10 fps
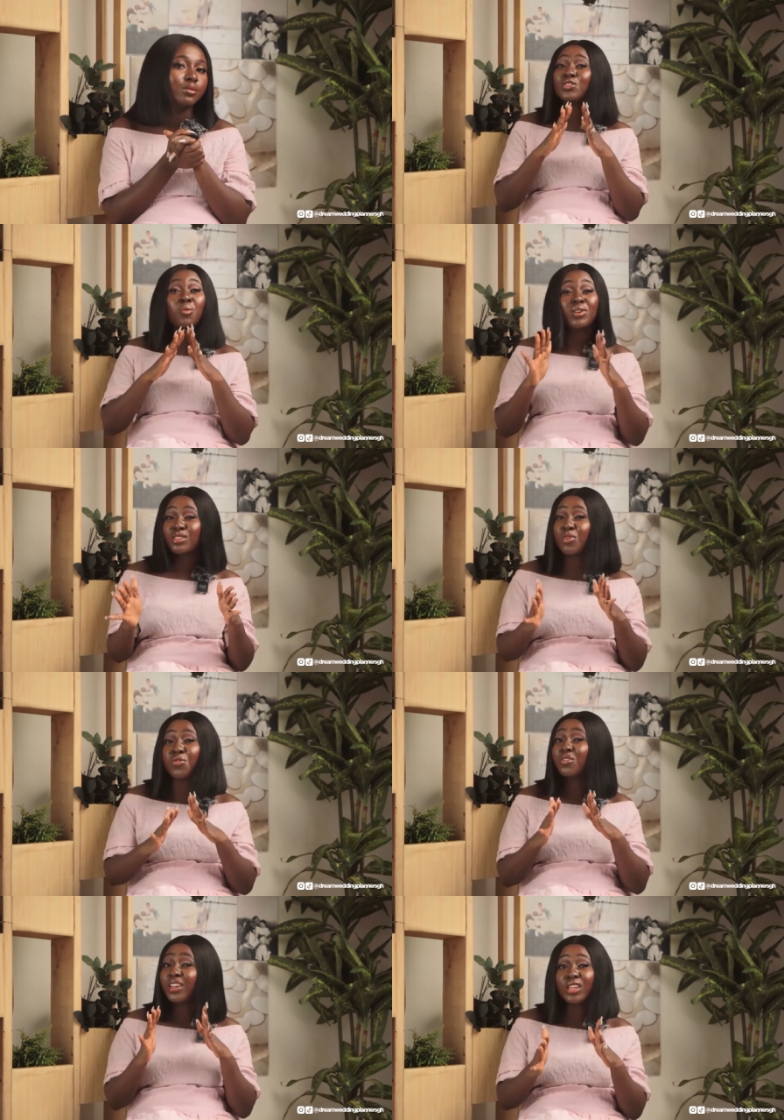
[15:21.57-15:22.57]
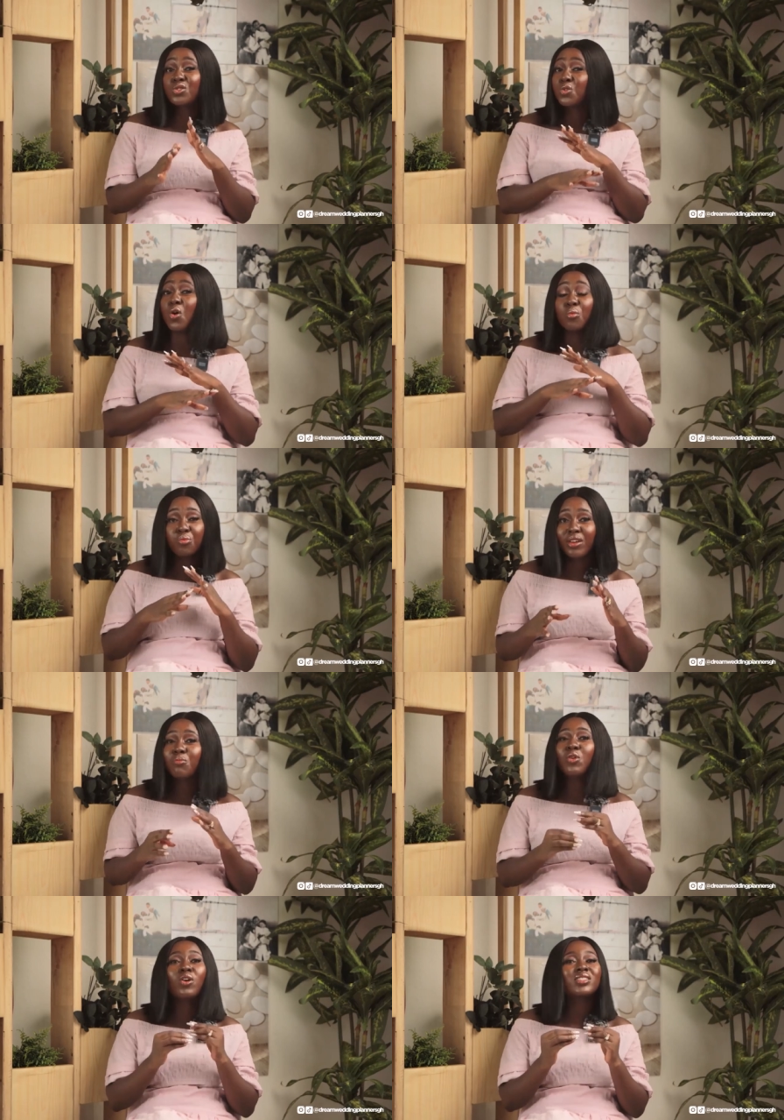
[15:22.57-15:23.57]
It is not possible for vendors to go on
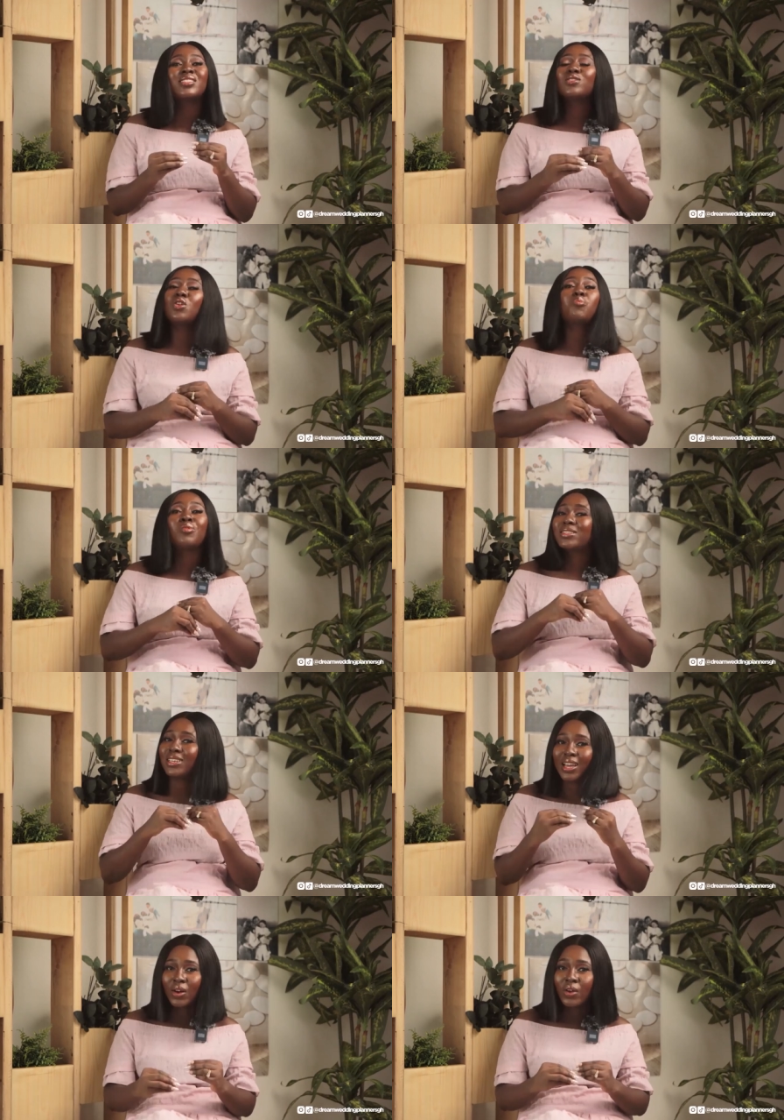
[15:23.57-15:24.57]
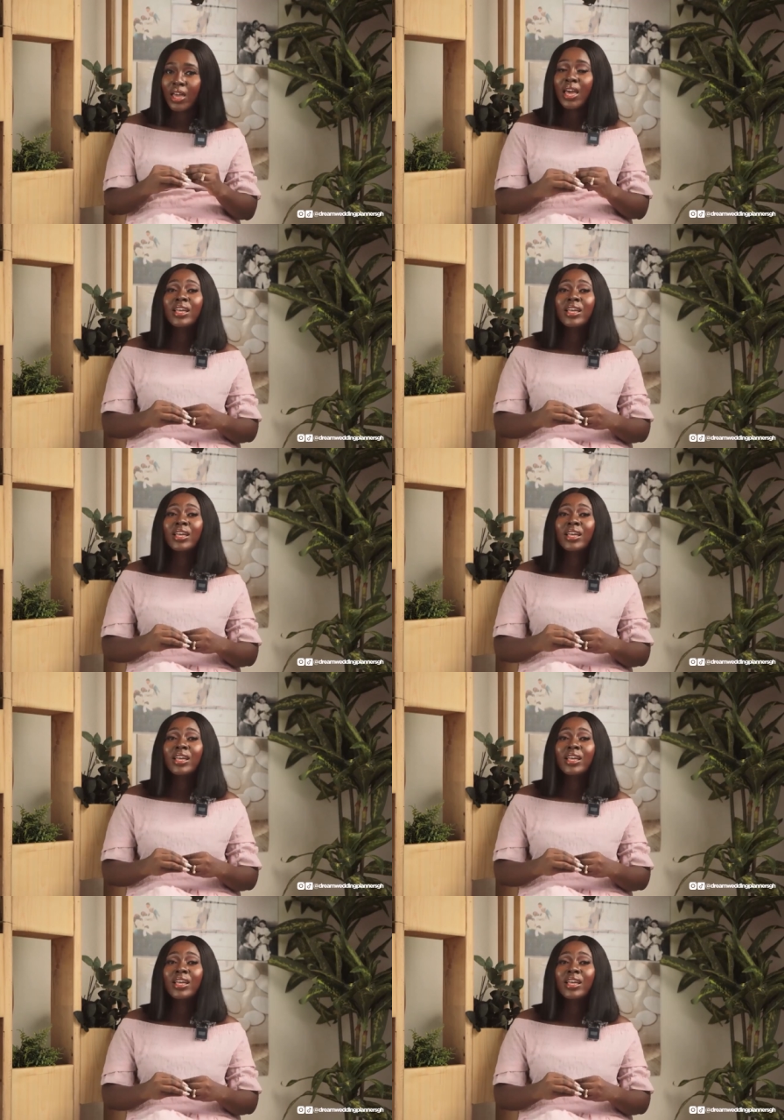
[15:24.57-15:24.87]
break because it is not practical.